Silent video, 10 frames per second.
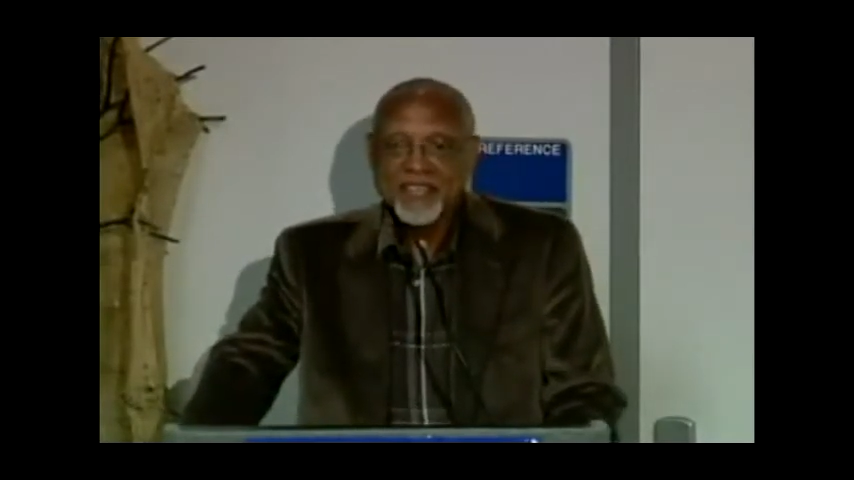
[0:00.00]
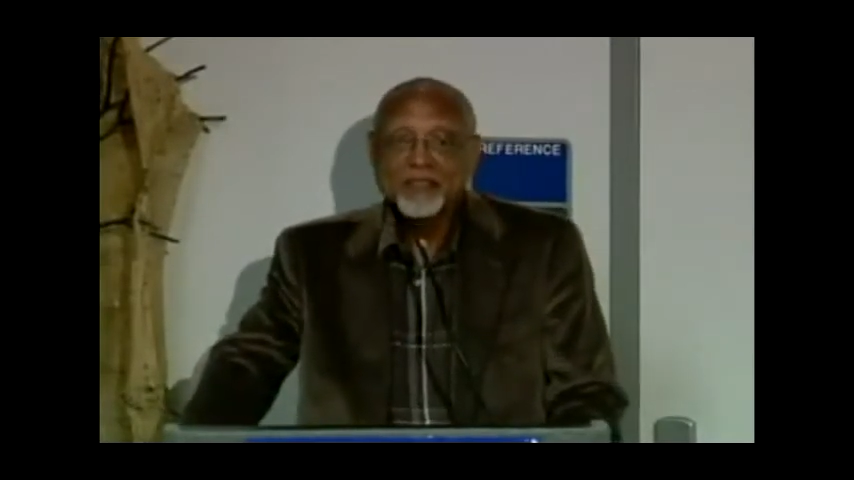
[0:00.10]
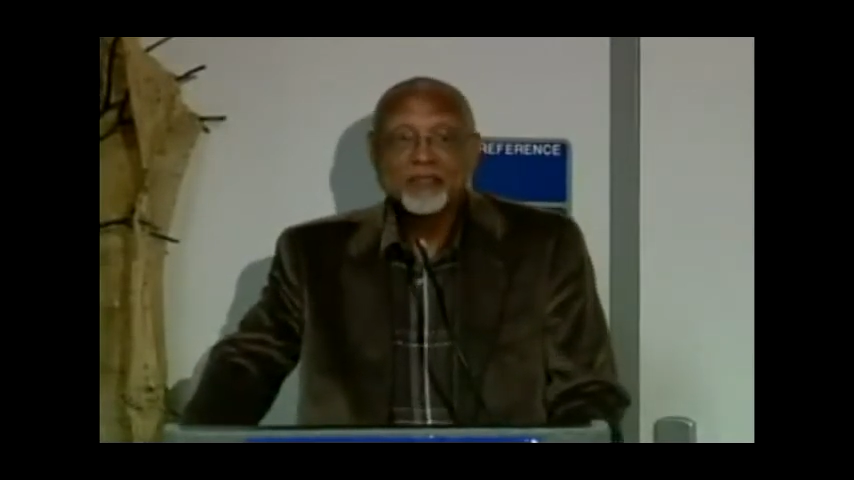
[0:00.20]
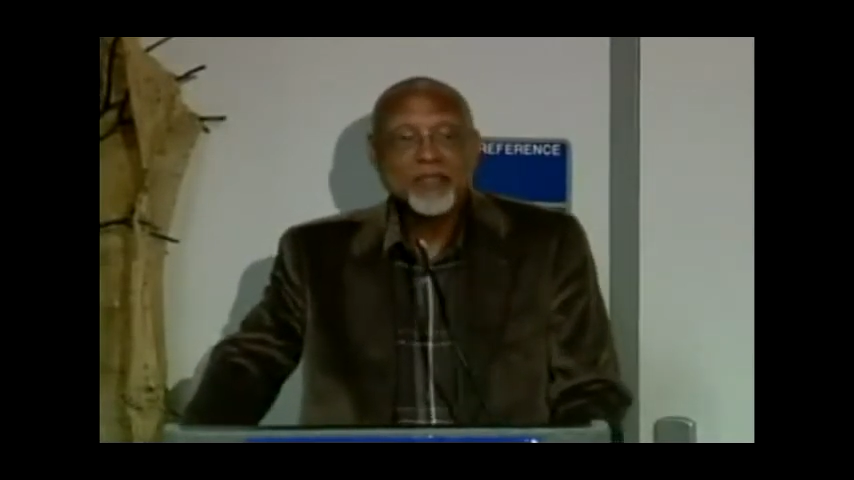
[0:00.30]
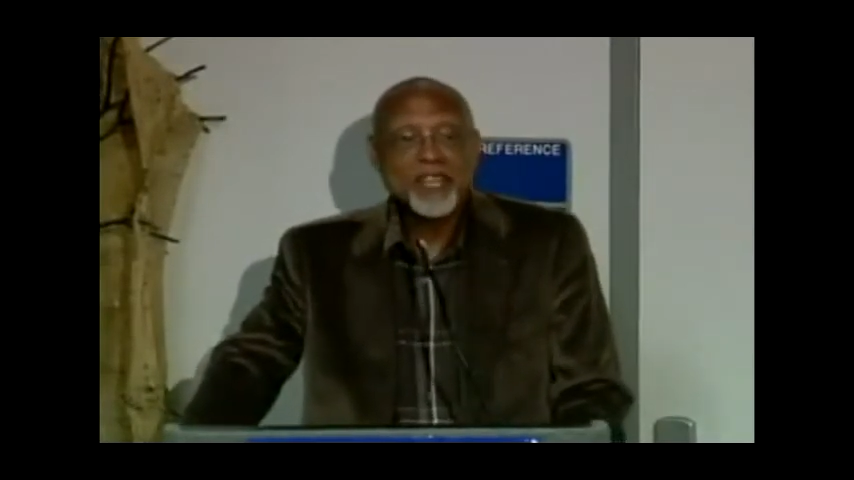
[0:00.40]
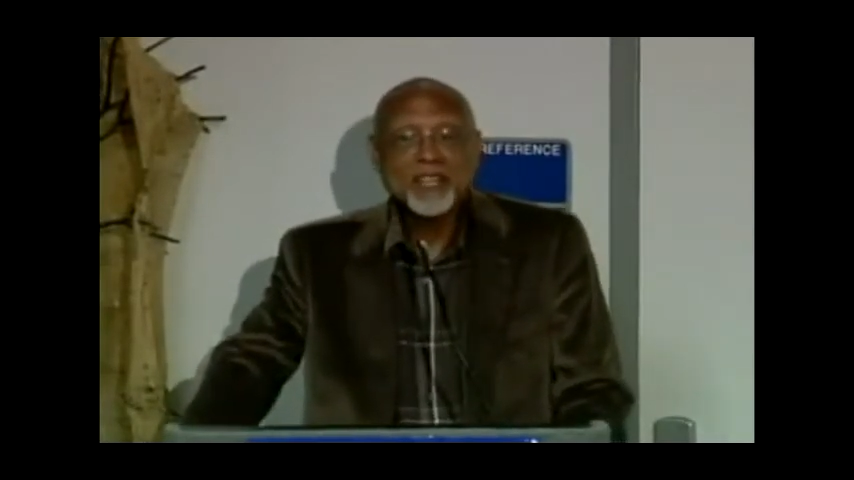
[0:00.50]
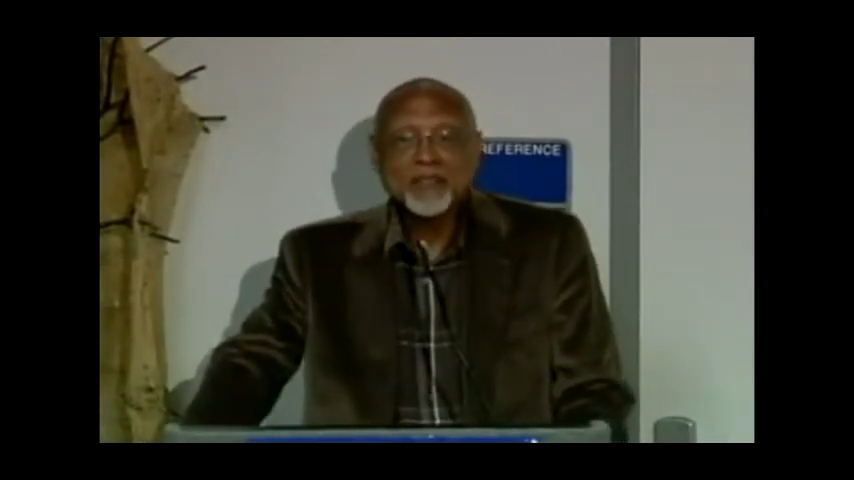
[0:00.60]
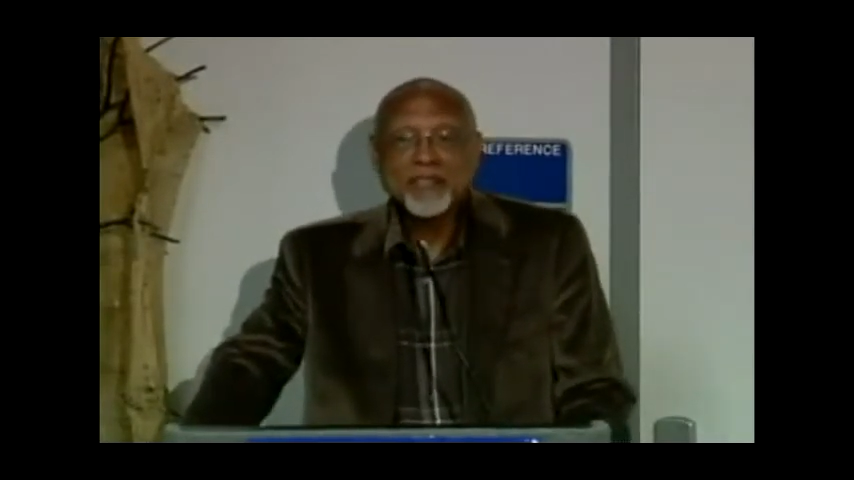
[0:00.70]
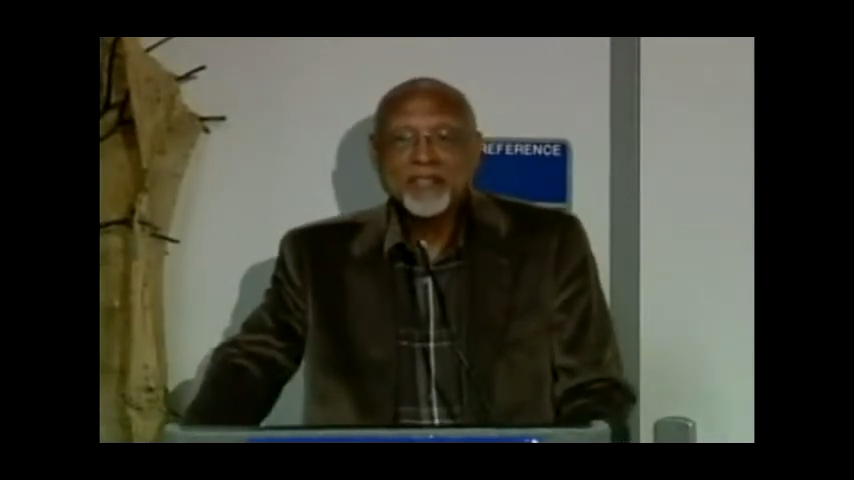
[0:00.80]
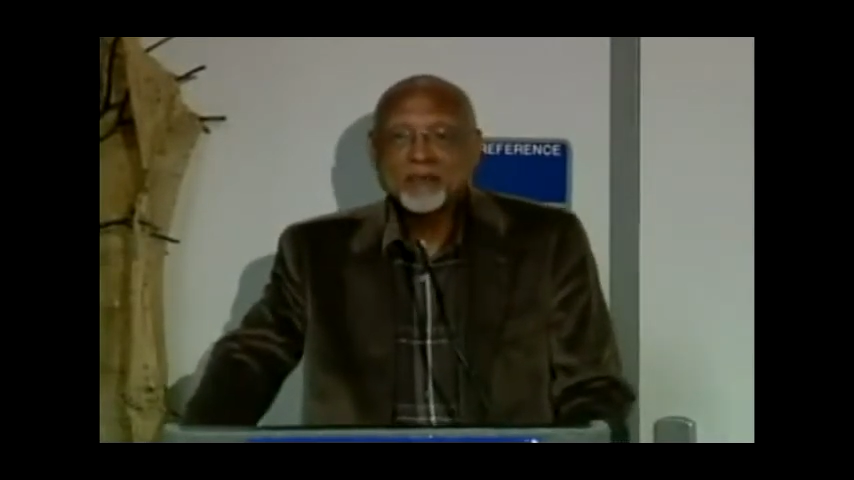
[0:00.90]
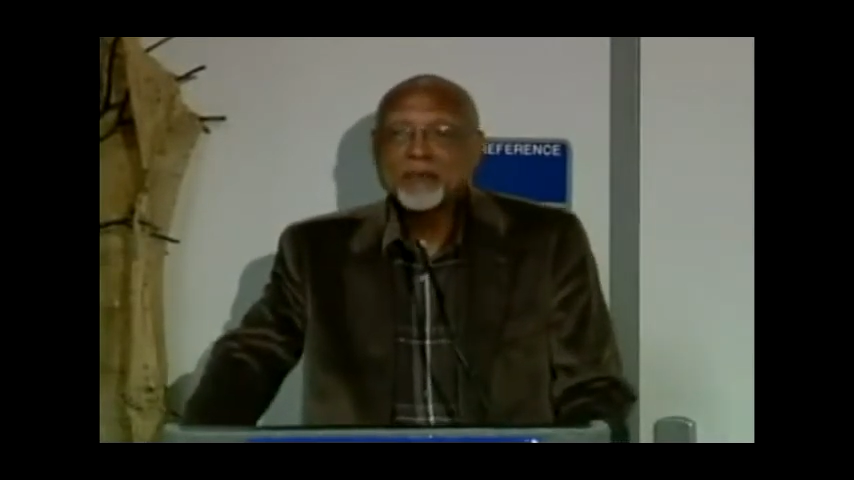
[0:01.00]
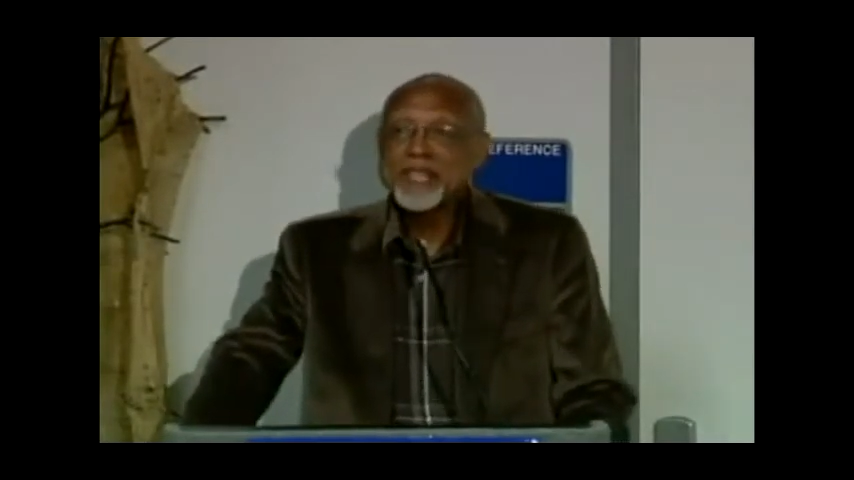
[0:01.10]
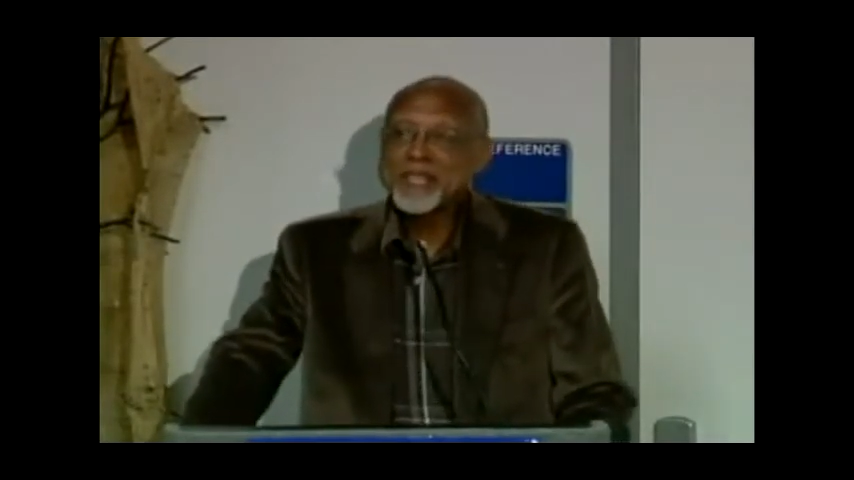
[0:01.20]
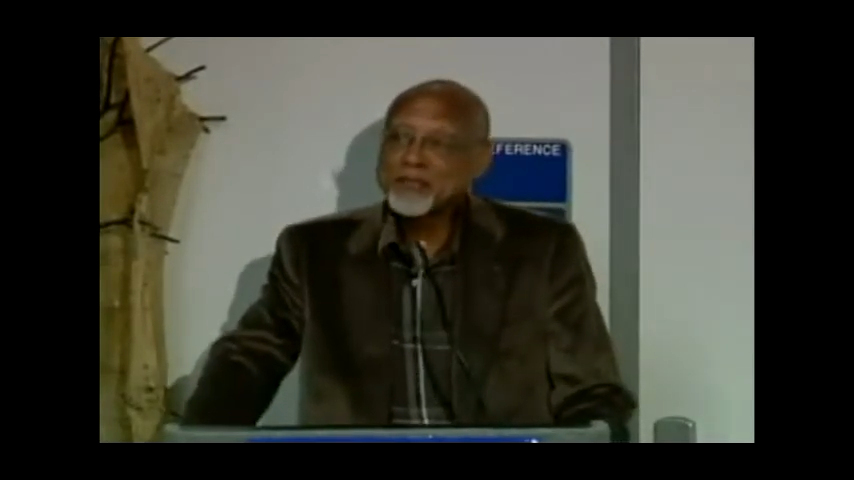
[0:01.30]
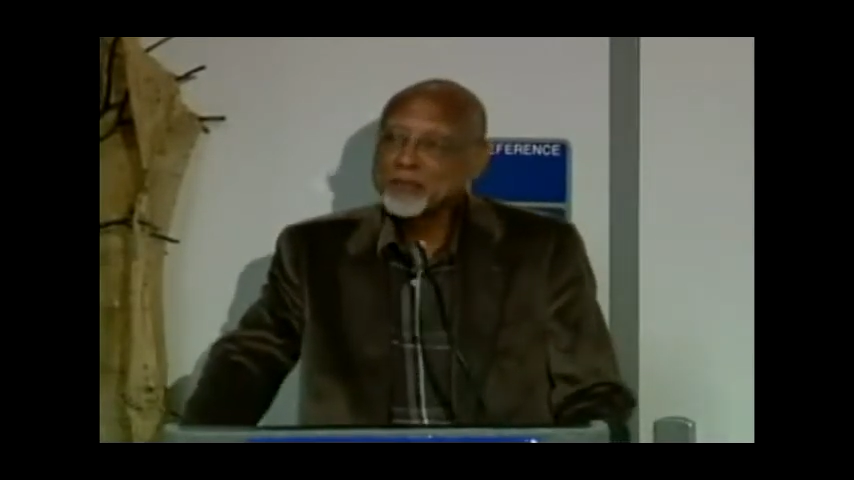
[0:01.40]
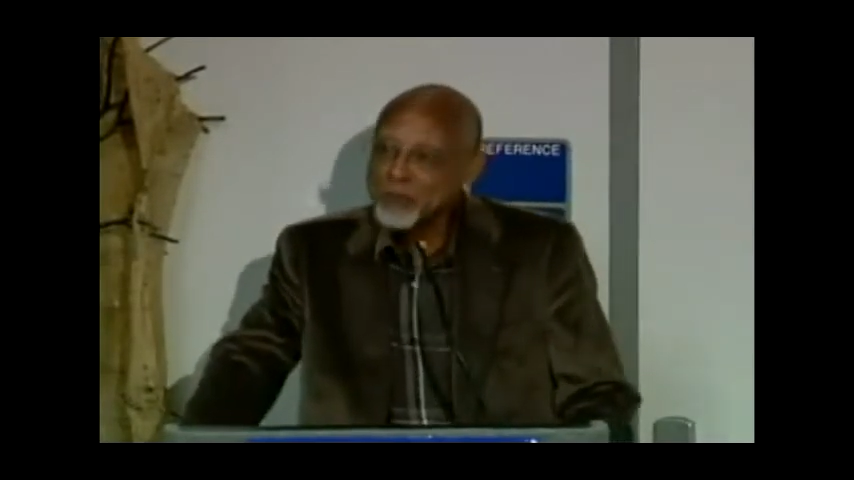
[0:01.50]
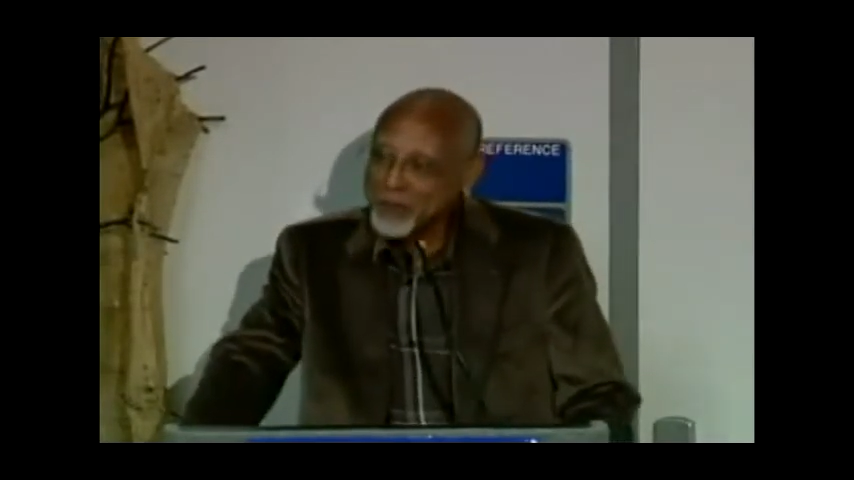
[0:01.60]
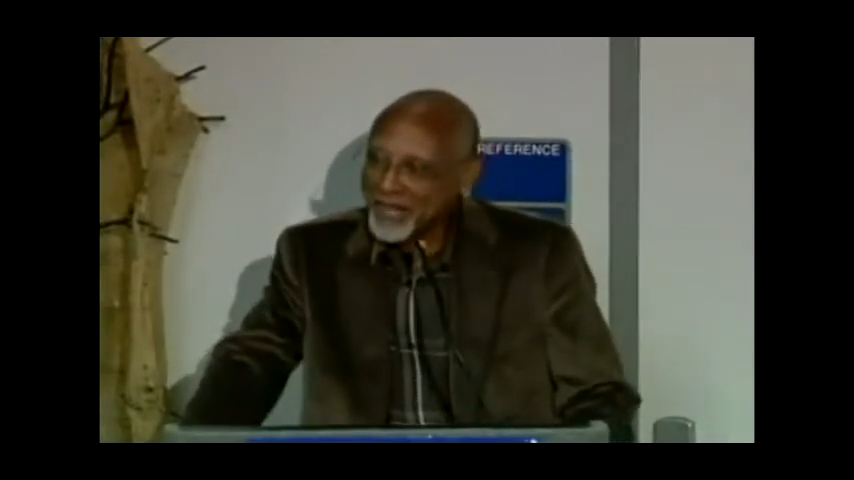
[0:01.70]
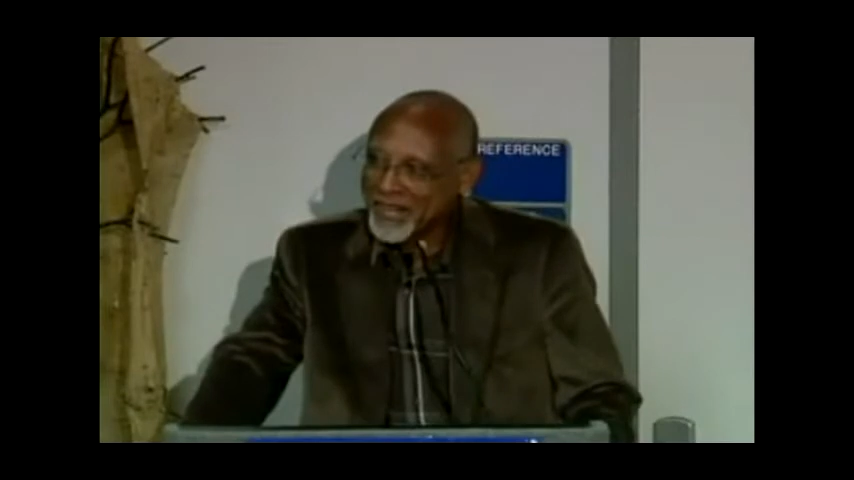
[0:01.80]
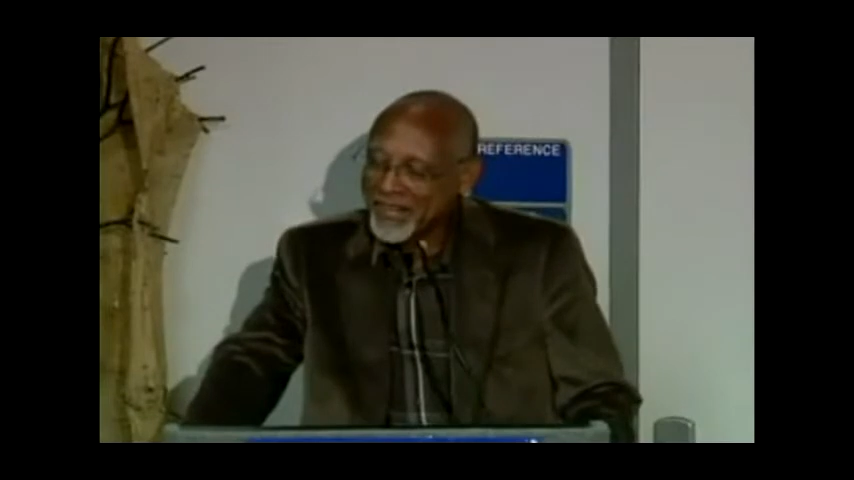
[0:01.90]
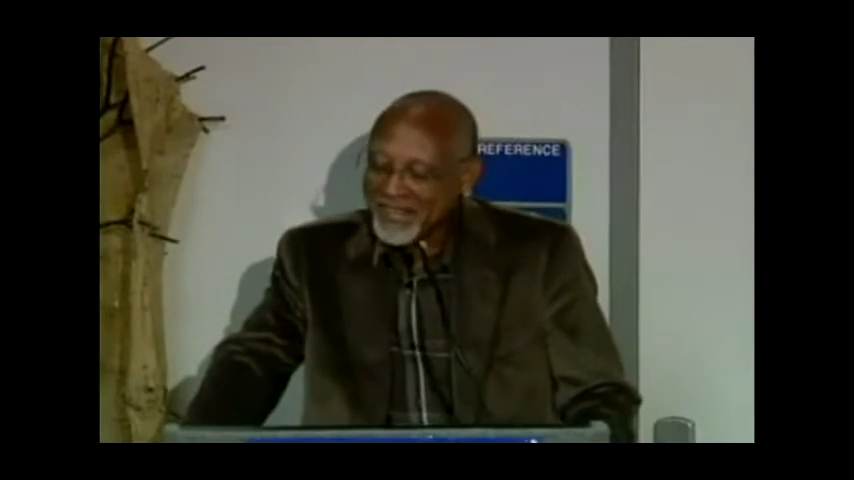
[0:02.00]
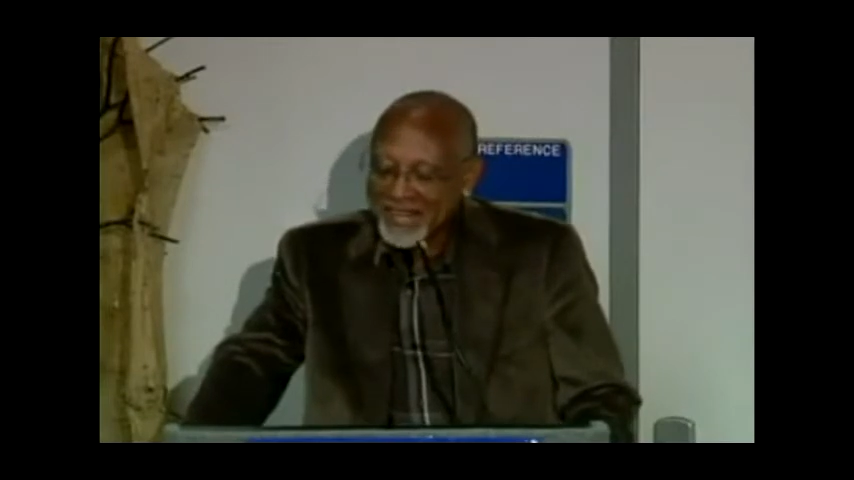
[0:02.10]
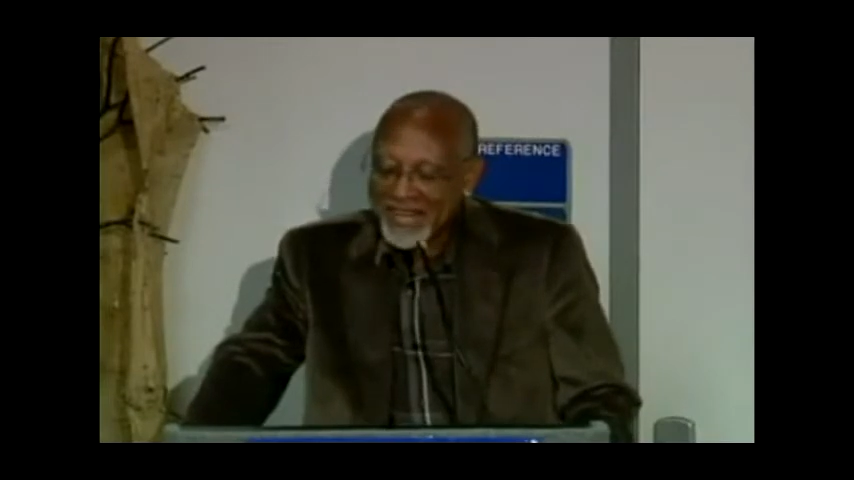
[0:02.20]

in, in, a, in a real true way,